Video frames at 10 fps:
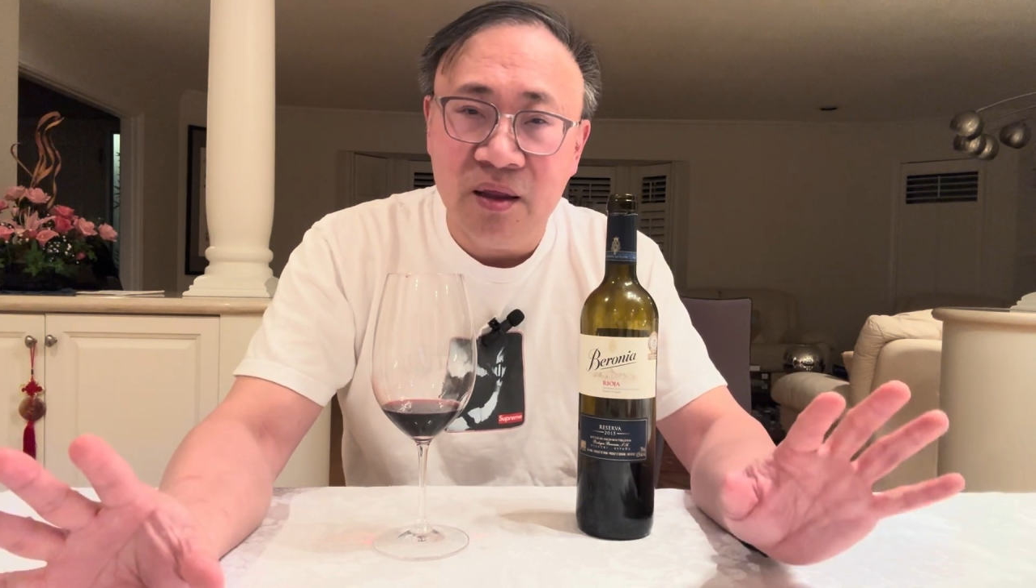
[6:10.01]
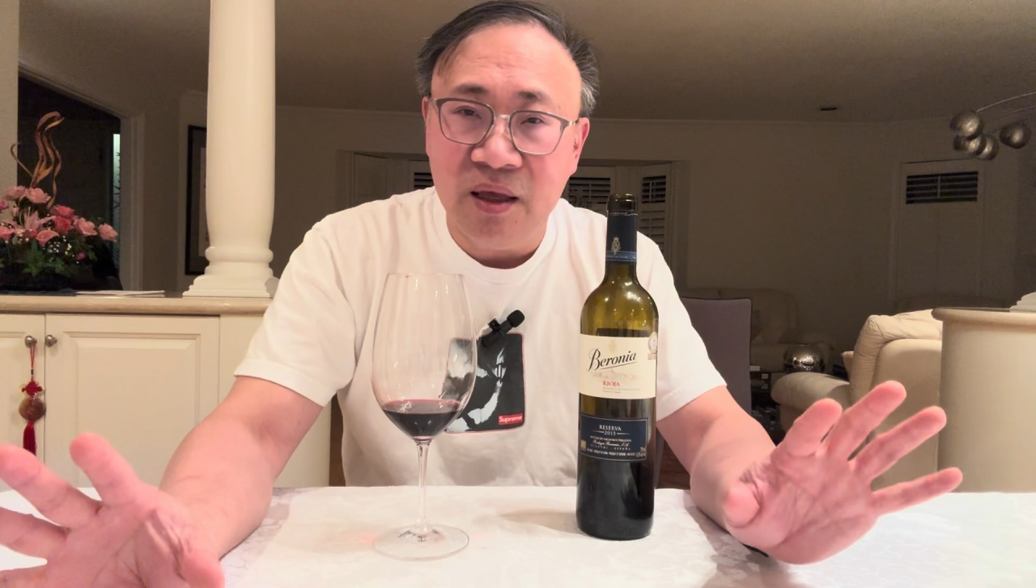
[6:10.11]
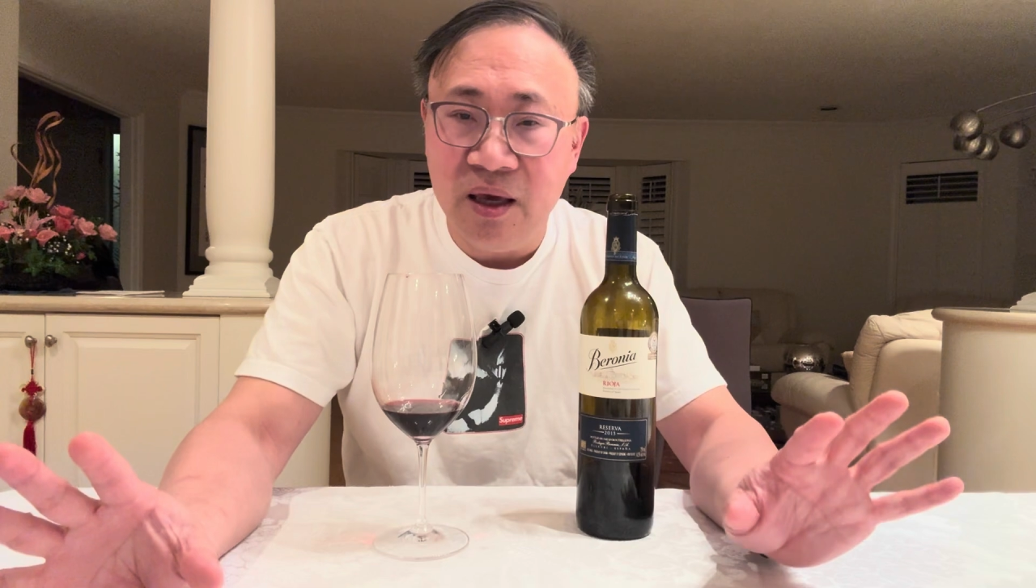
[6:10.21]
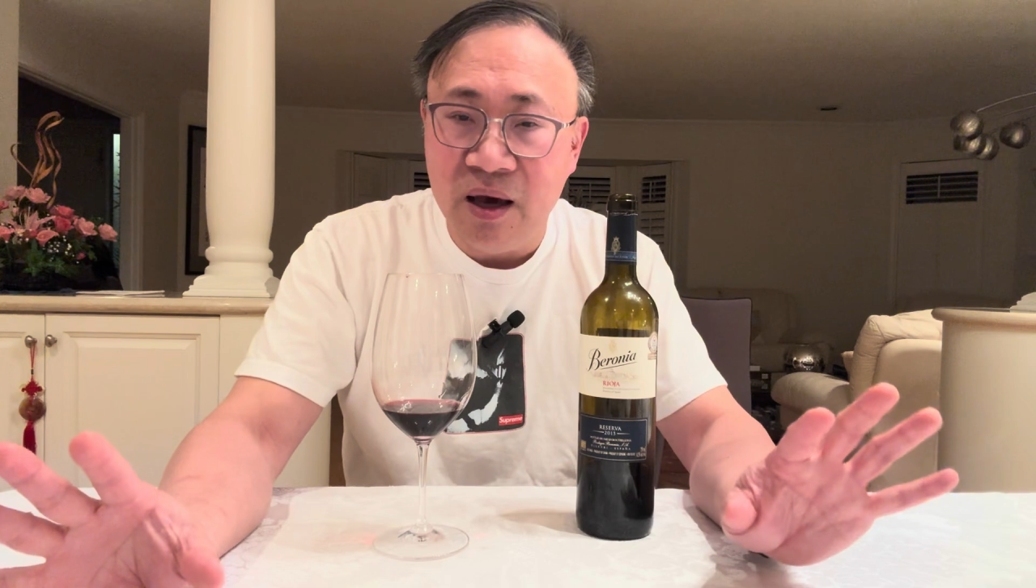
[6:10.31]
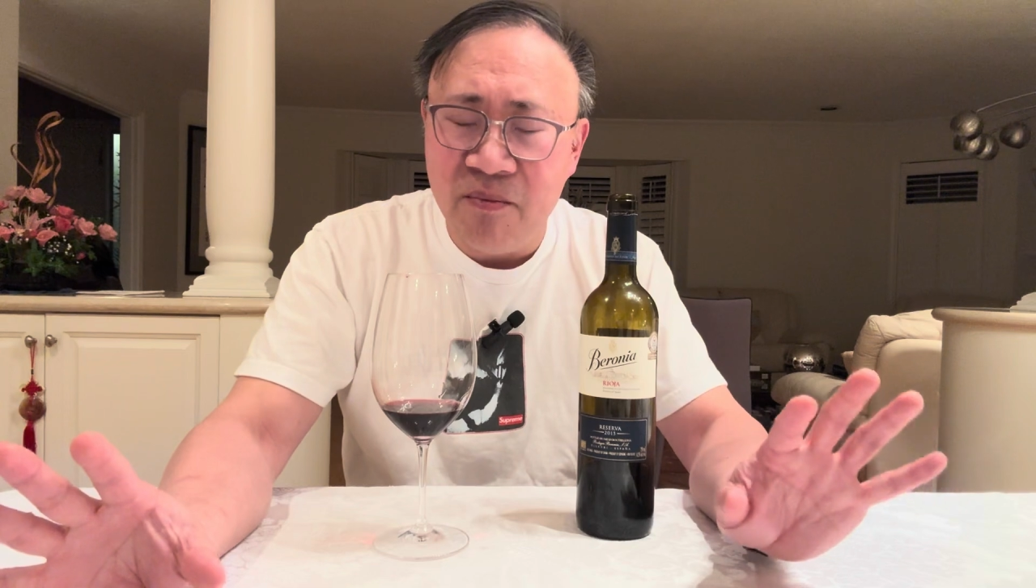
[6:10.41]

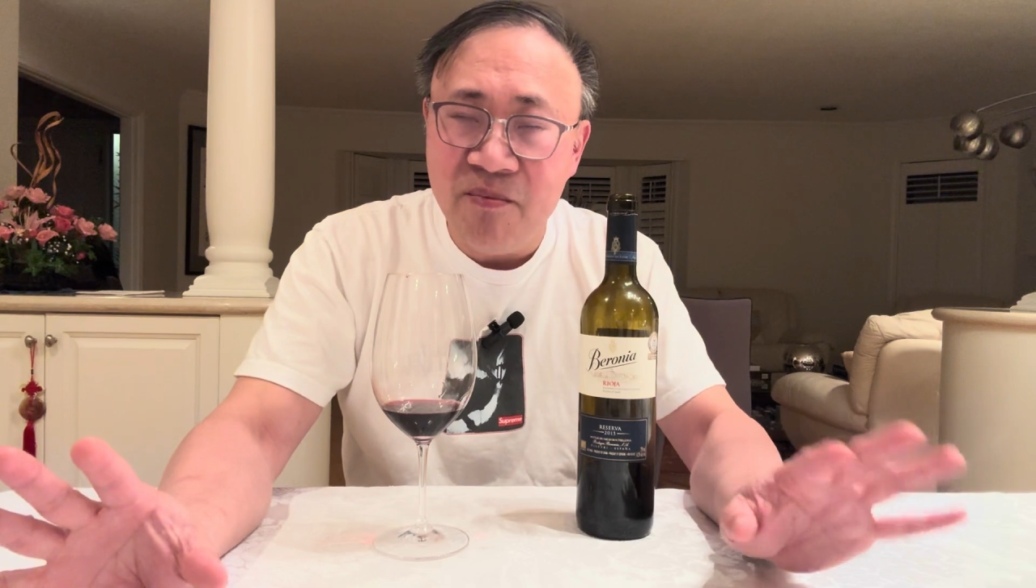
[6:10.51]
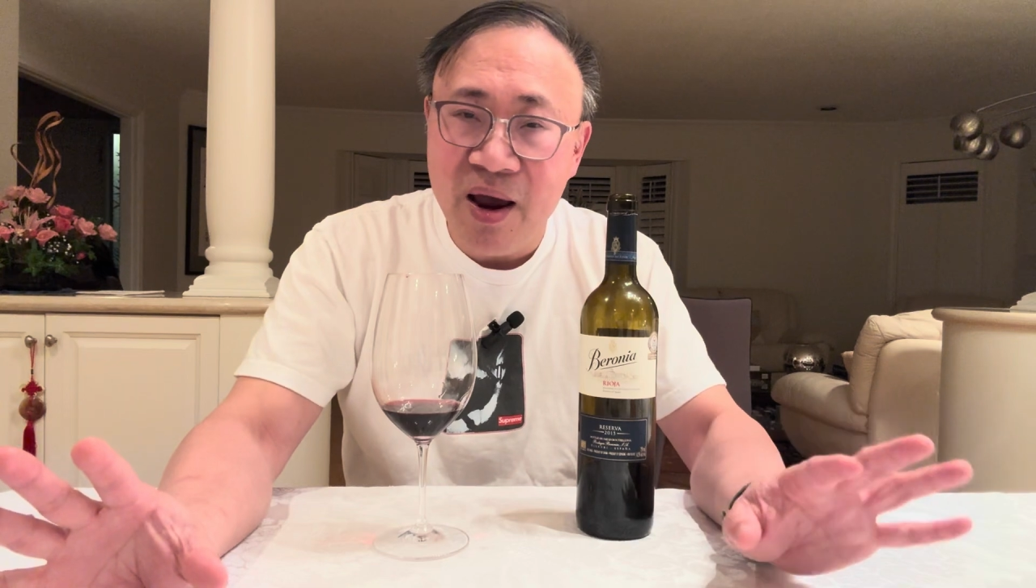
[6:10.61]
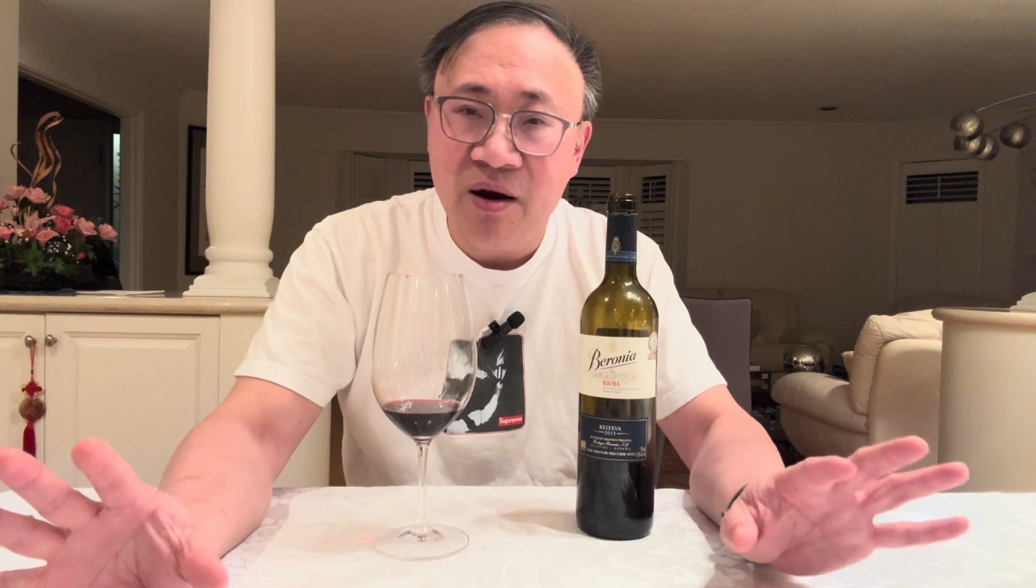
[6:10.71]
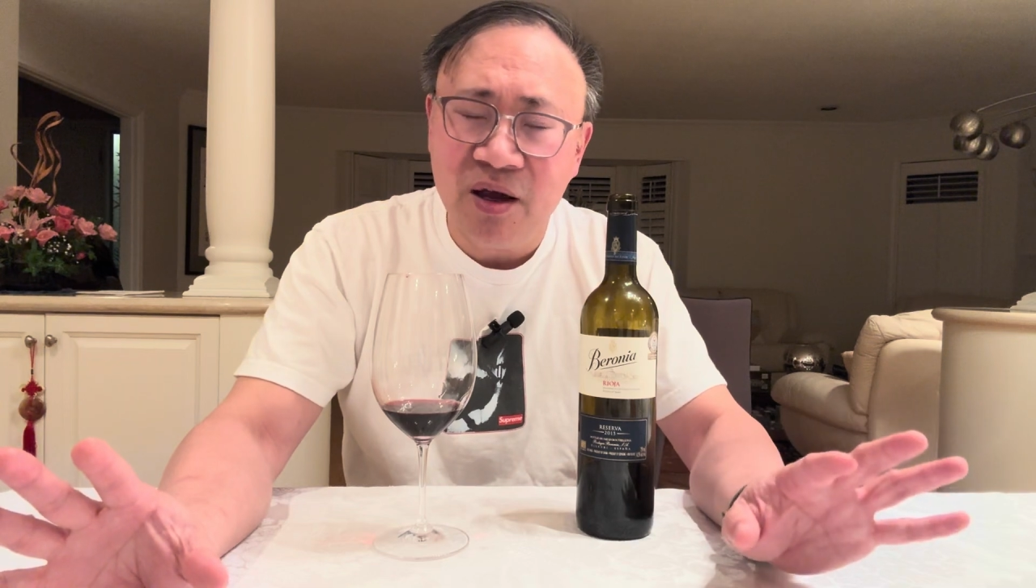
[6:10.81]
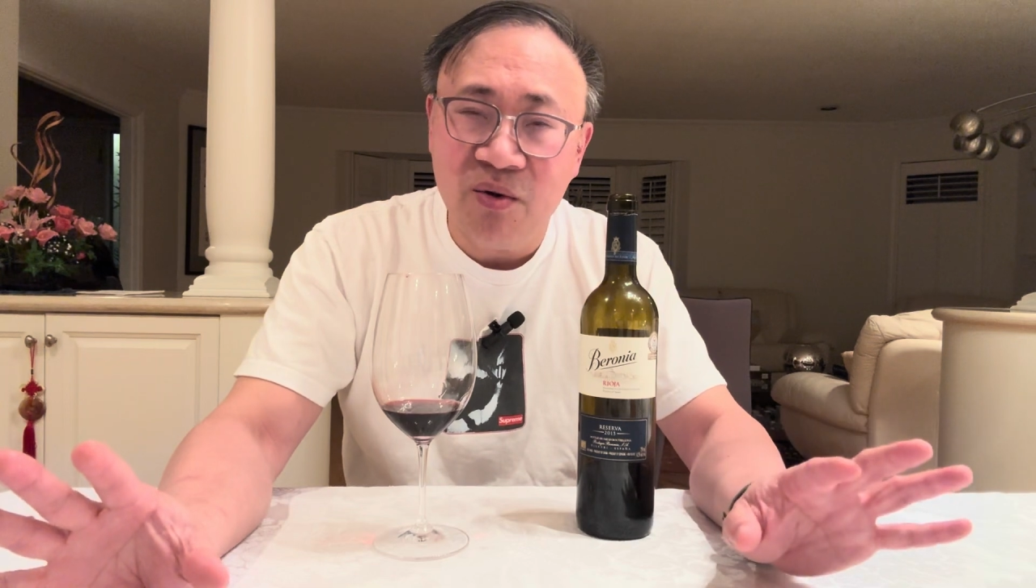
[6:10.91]
The
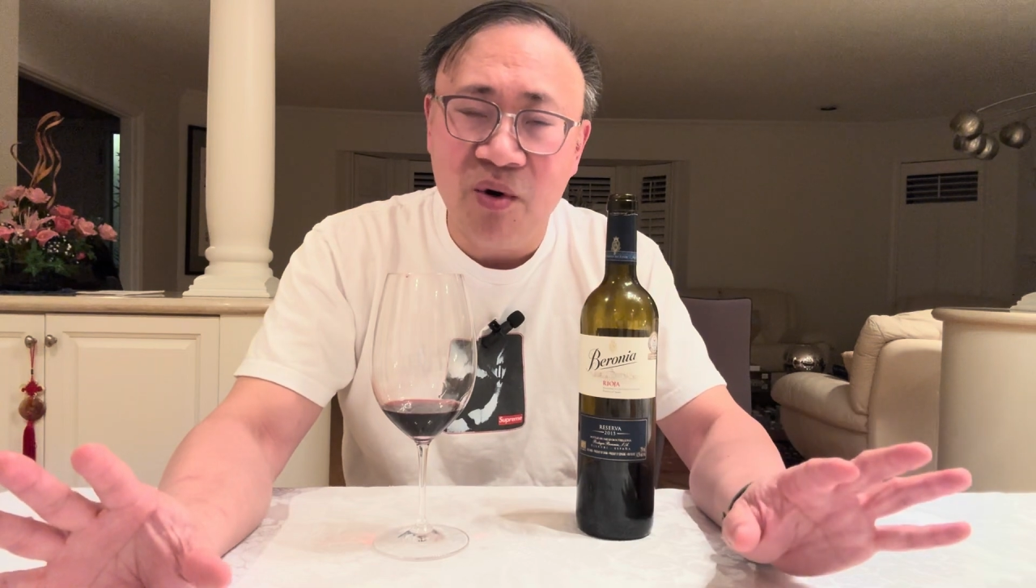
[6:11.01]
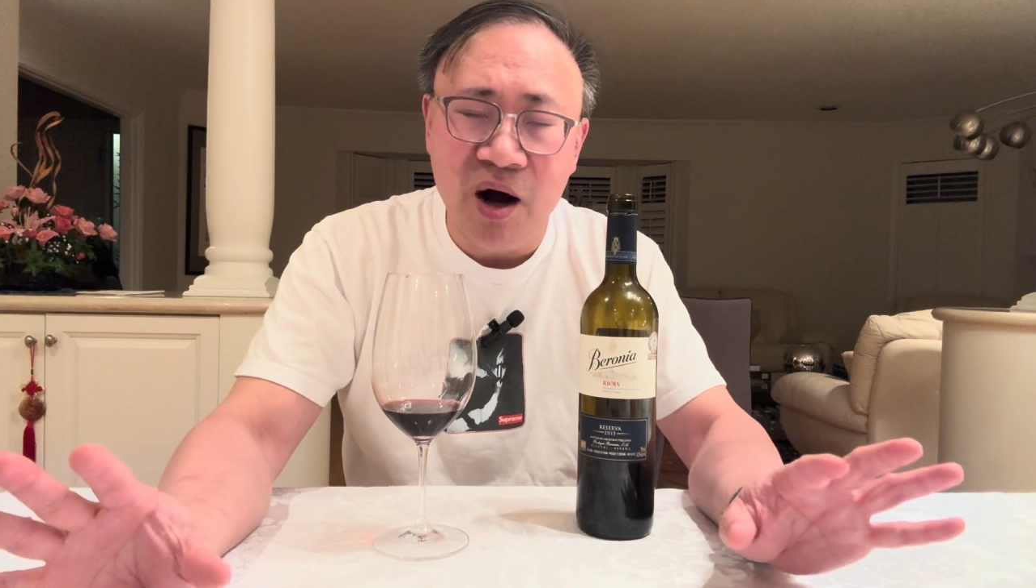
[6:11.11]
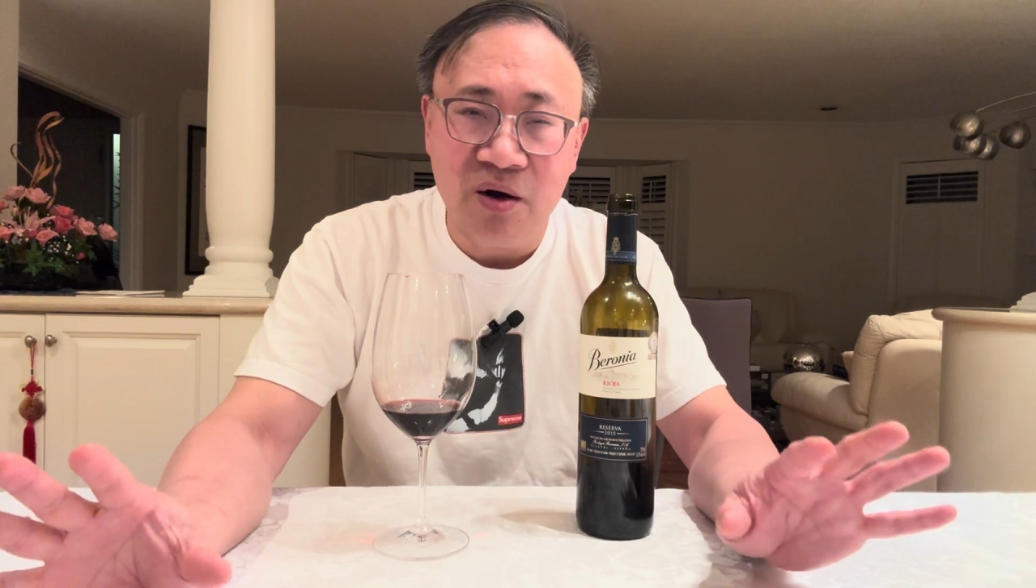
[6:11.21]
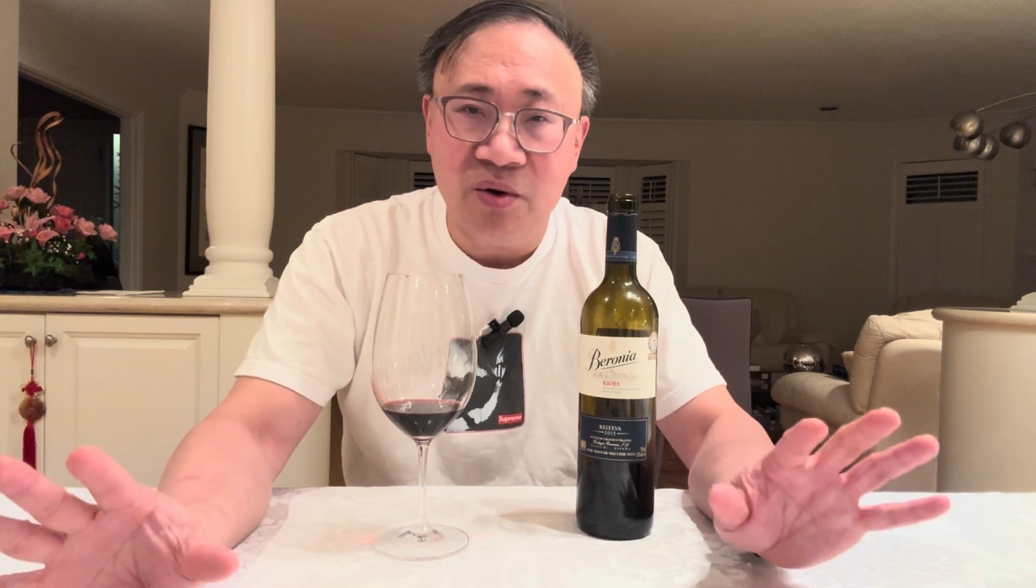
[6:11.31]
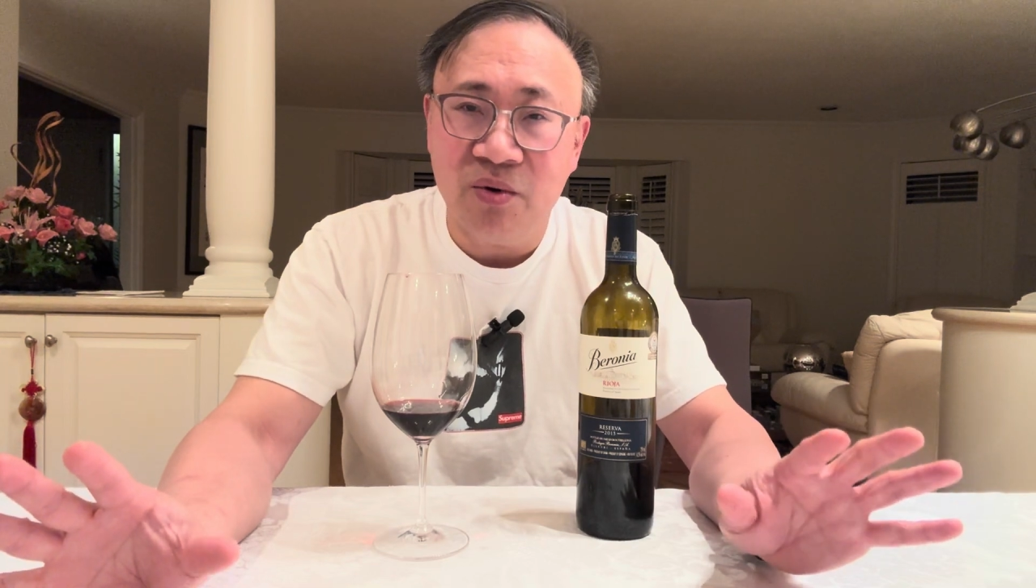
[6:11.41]
American
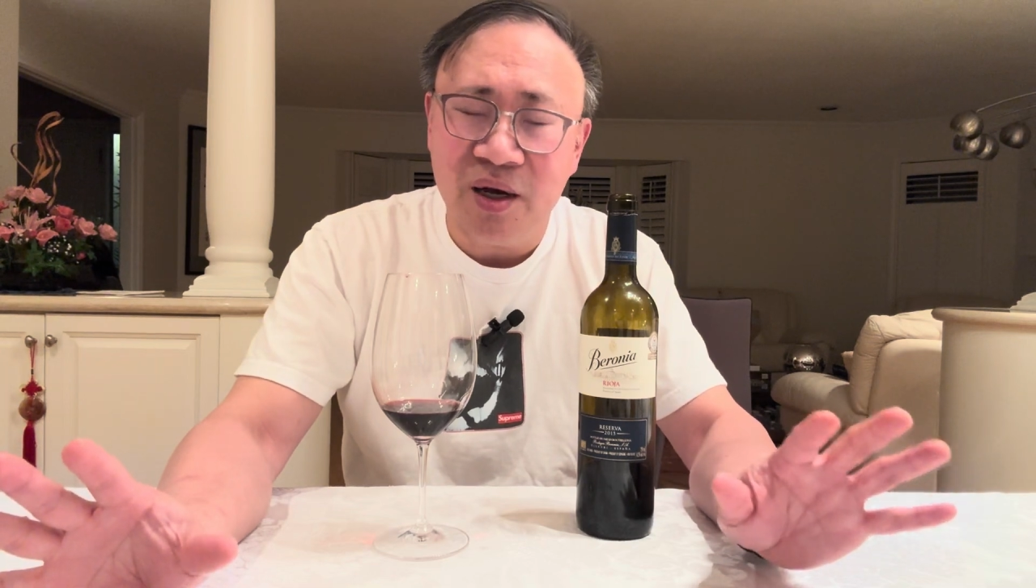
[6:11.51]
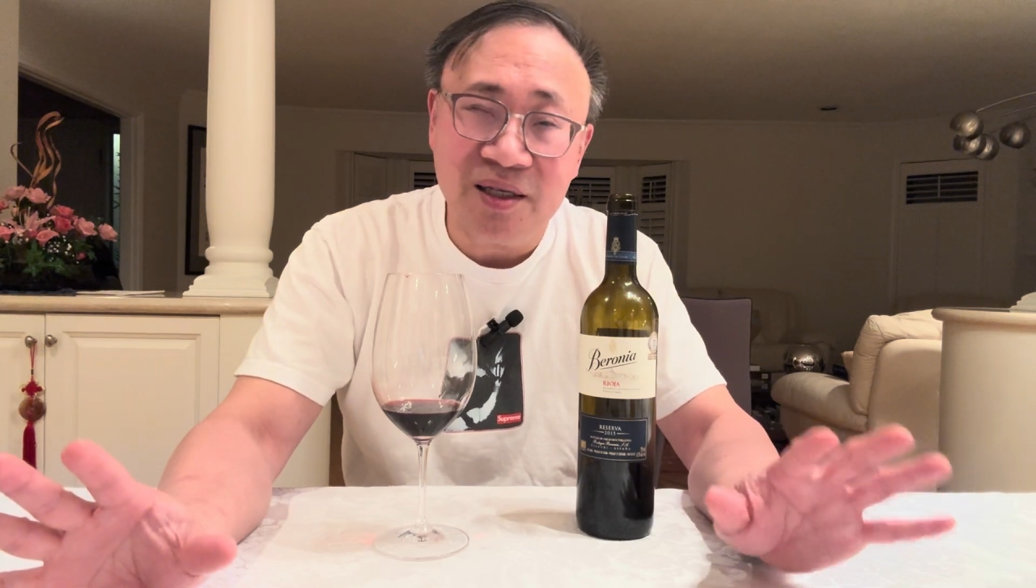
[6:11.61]
Wagyu